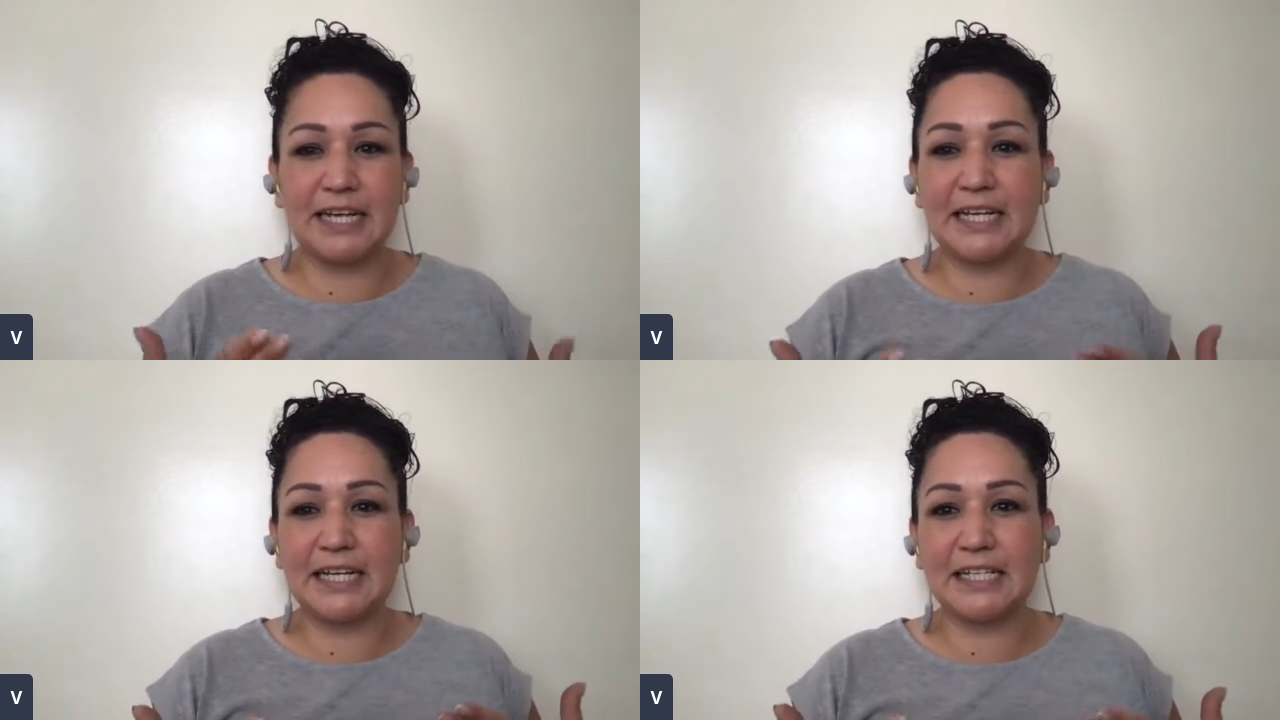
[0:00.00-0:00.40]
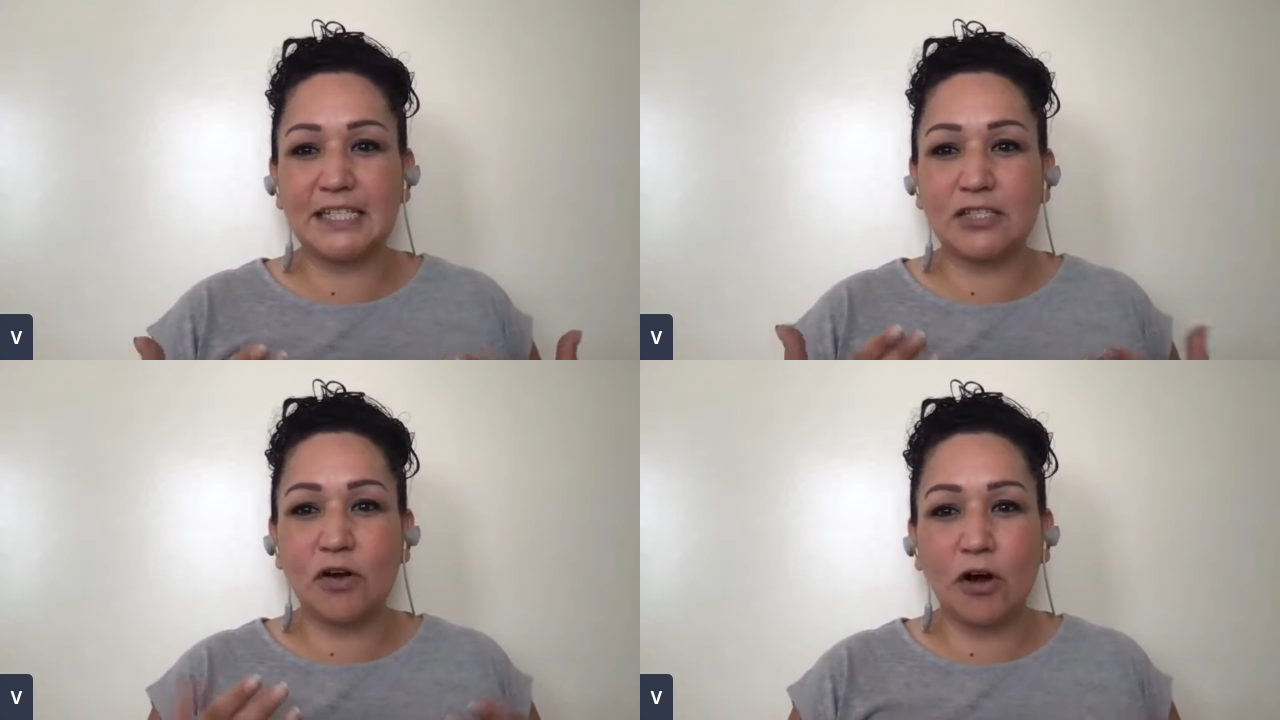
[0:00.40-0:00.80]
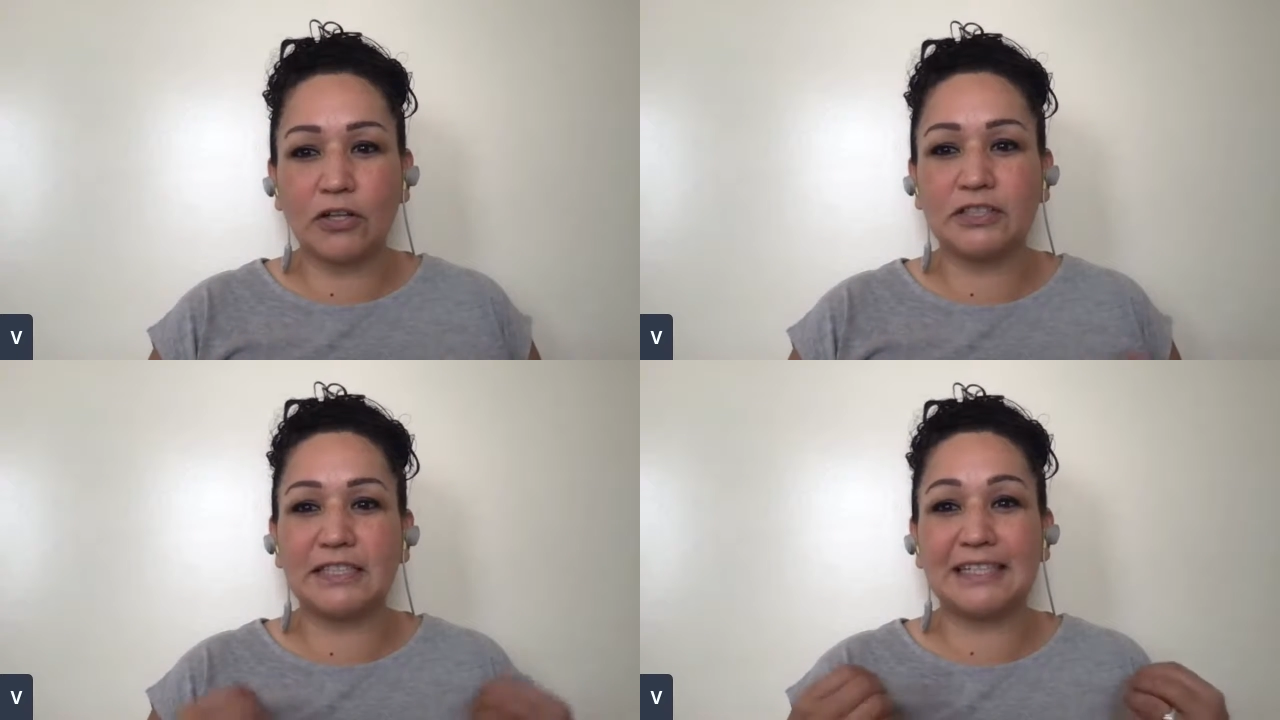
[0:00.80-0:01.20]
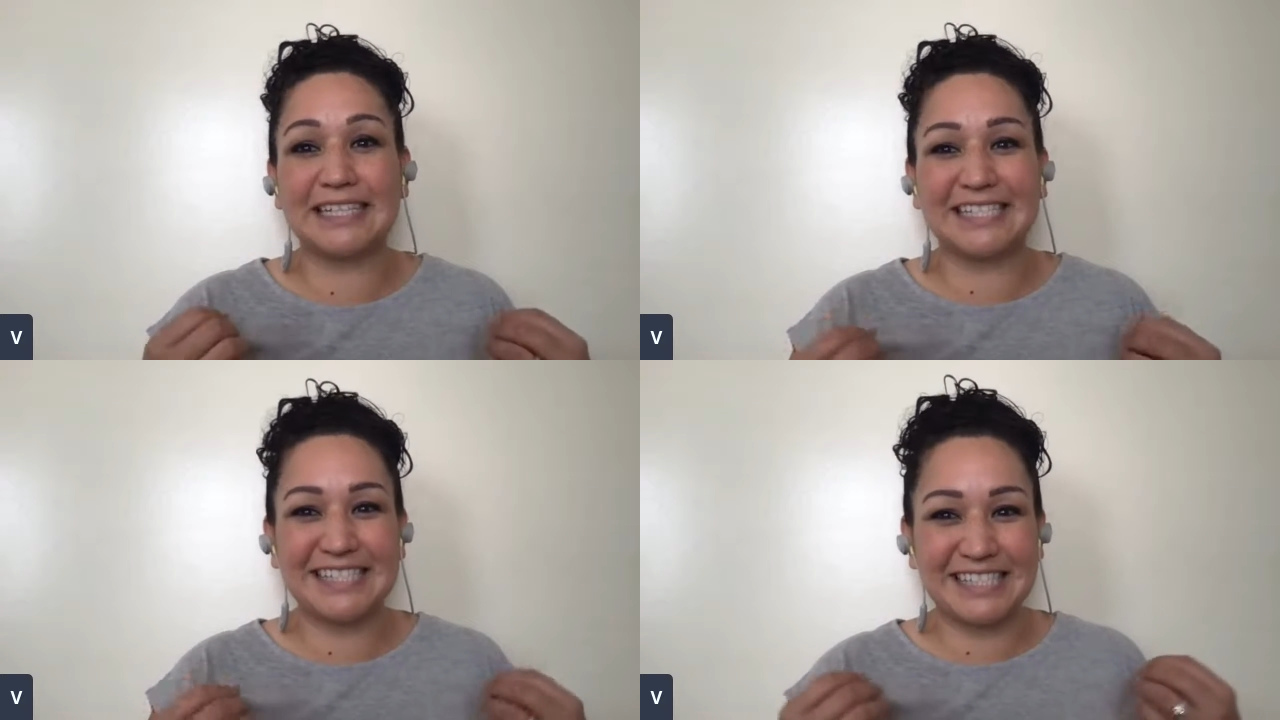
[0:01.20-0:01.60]
It is called
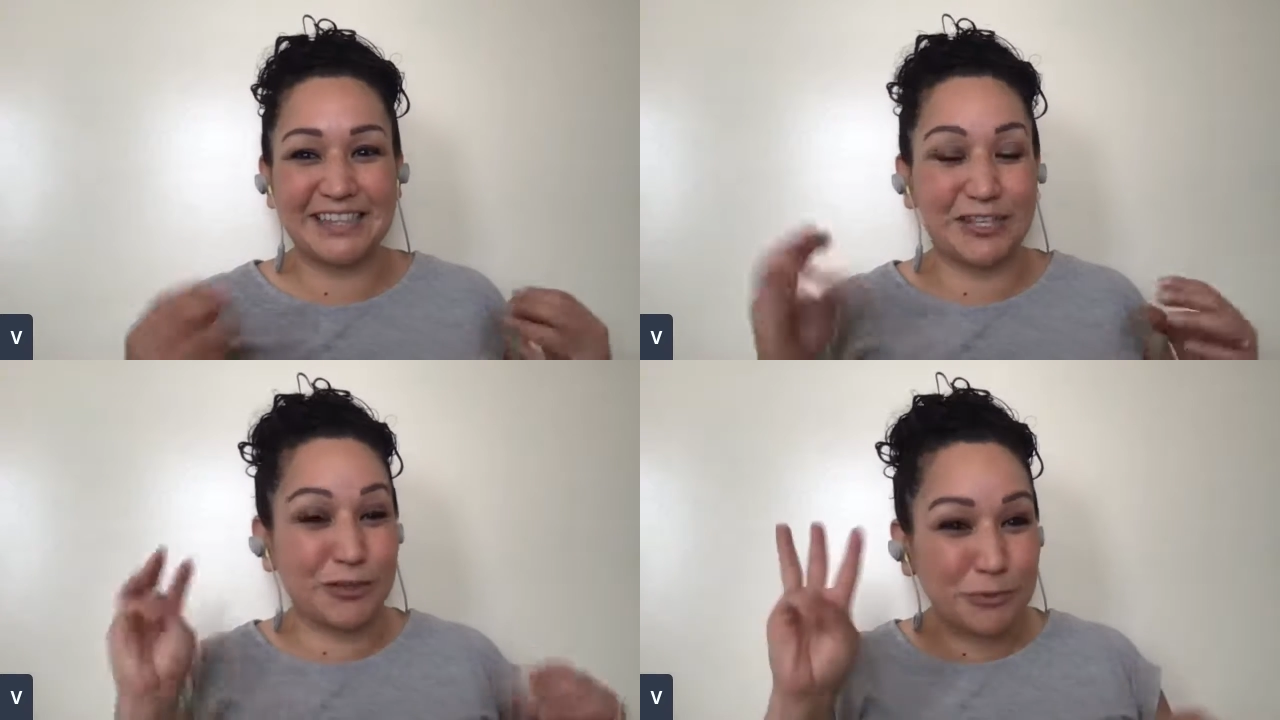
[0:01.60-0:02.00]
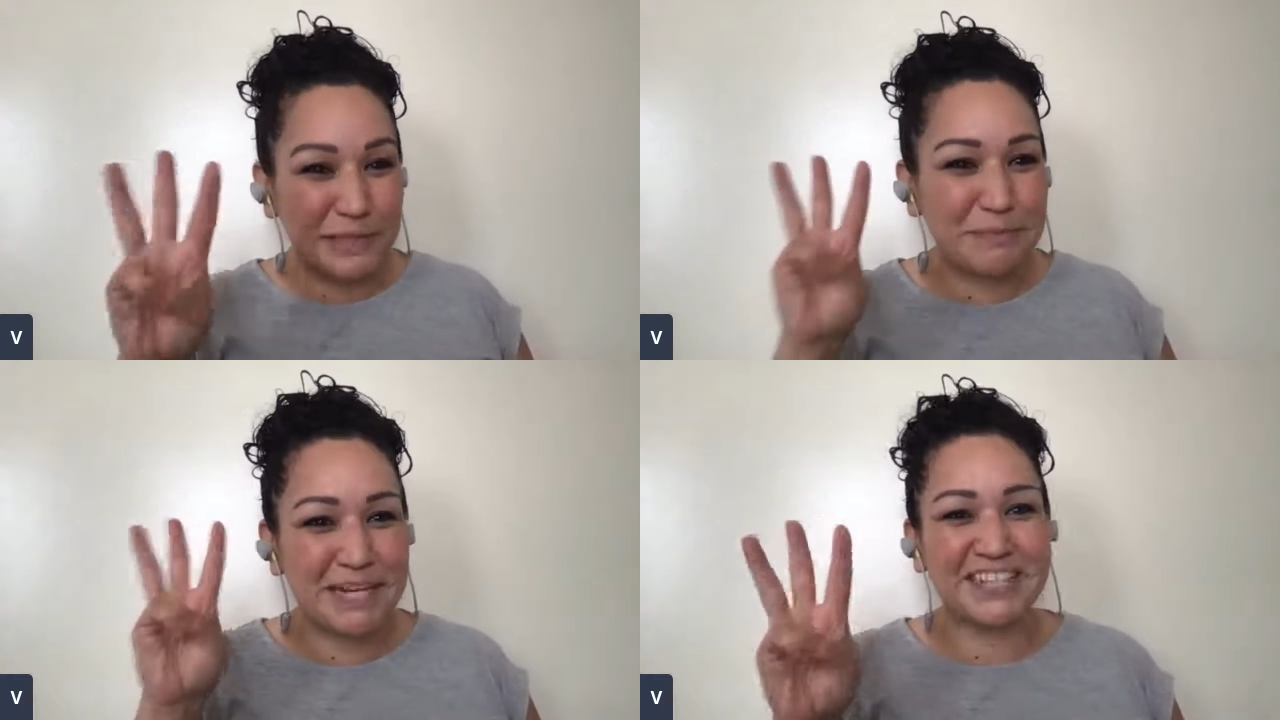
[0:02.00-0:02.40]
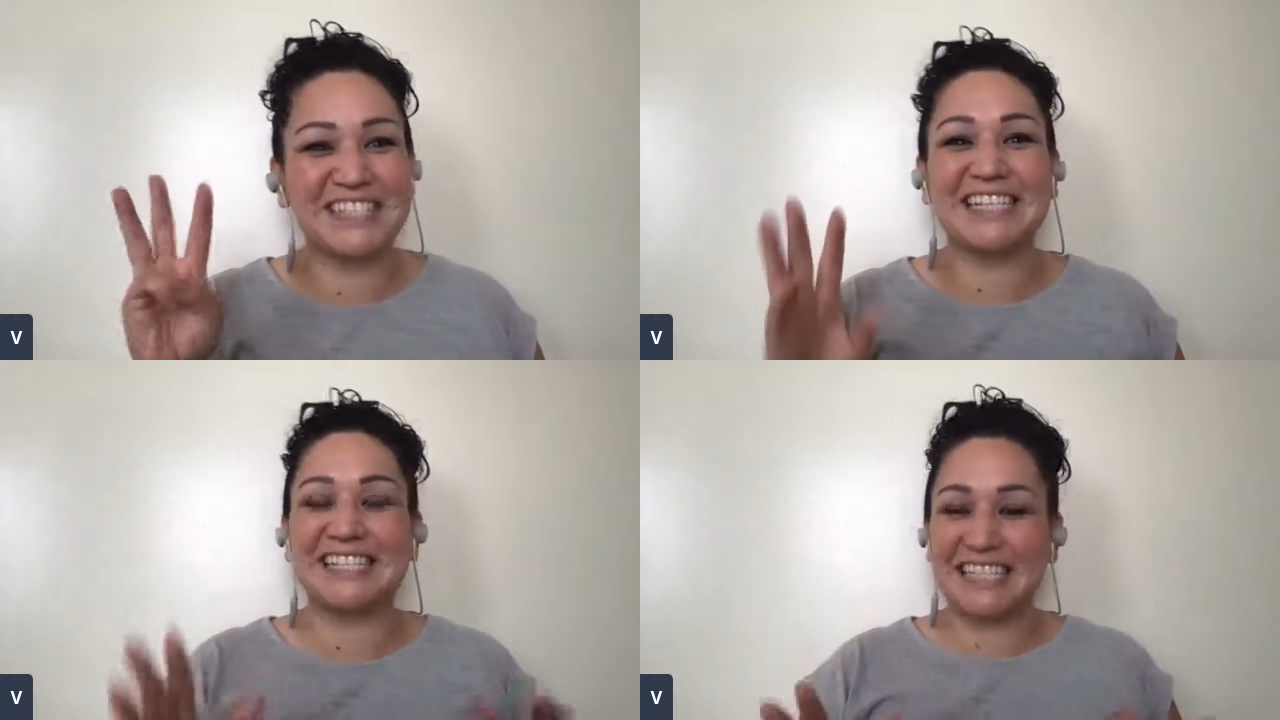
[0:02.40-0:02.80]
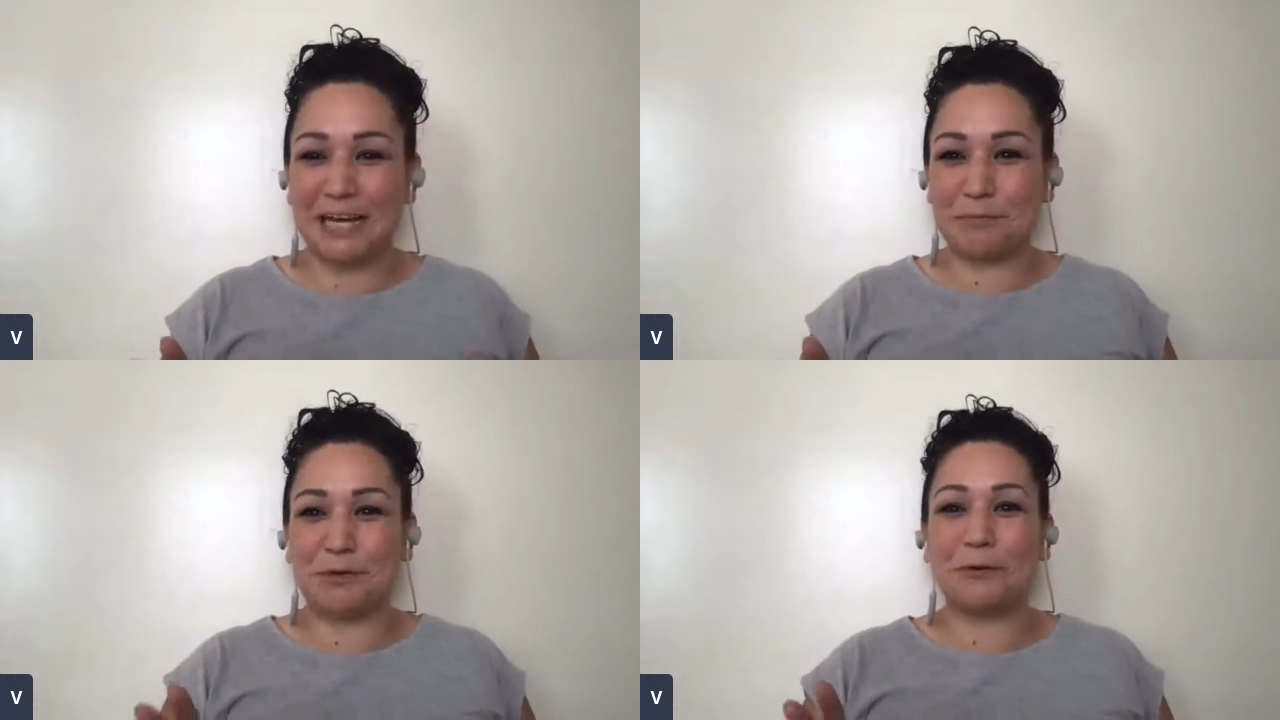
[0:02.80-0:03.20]
the Three Bears
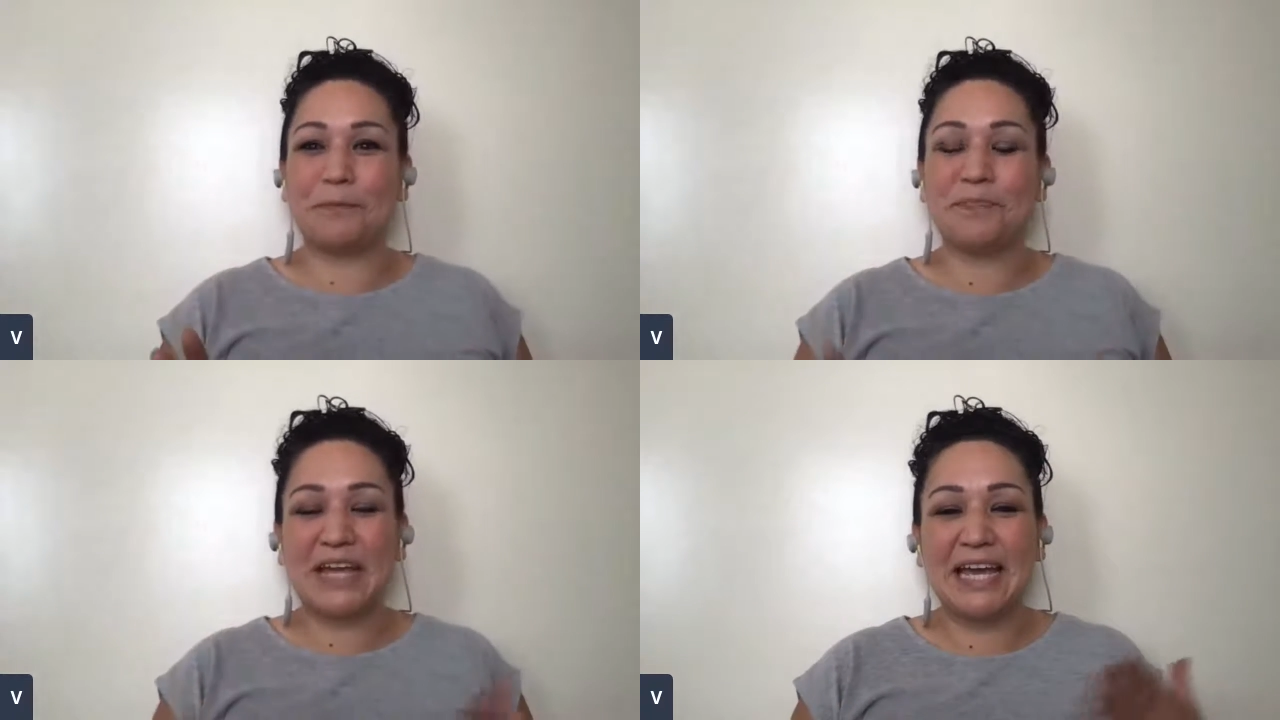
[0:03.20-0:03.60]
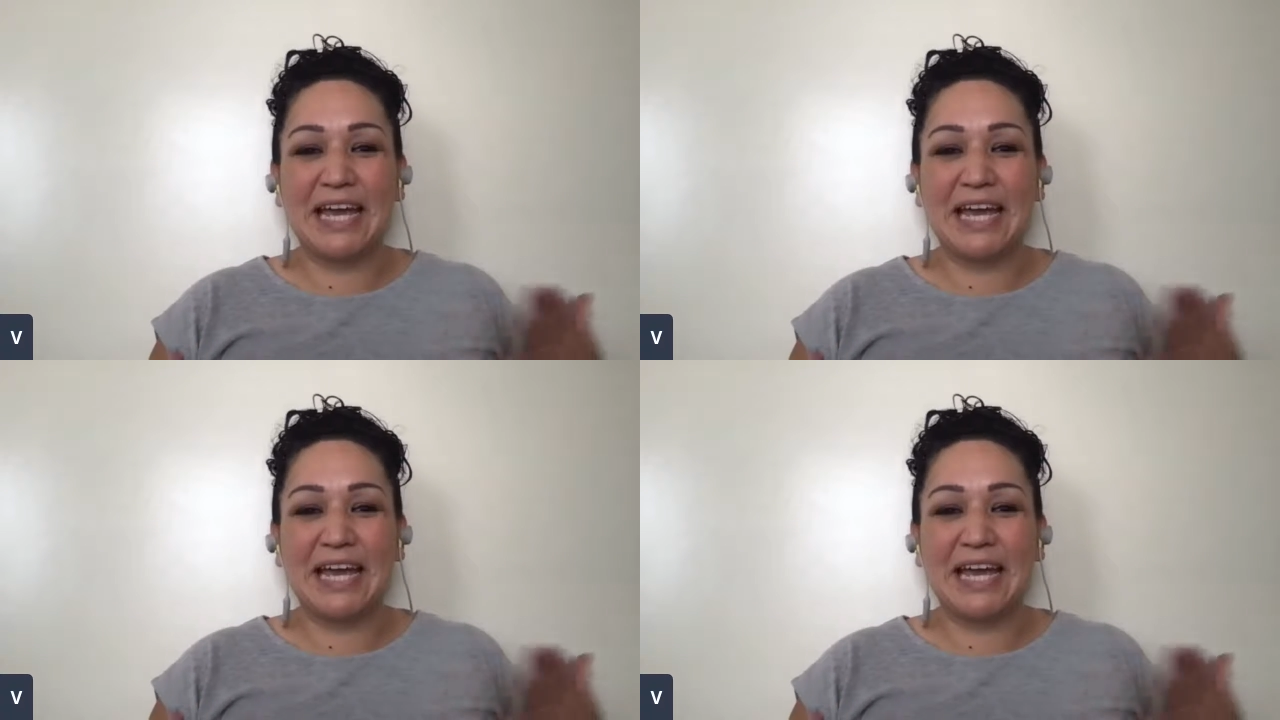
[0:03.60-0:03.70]
Escape Room,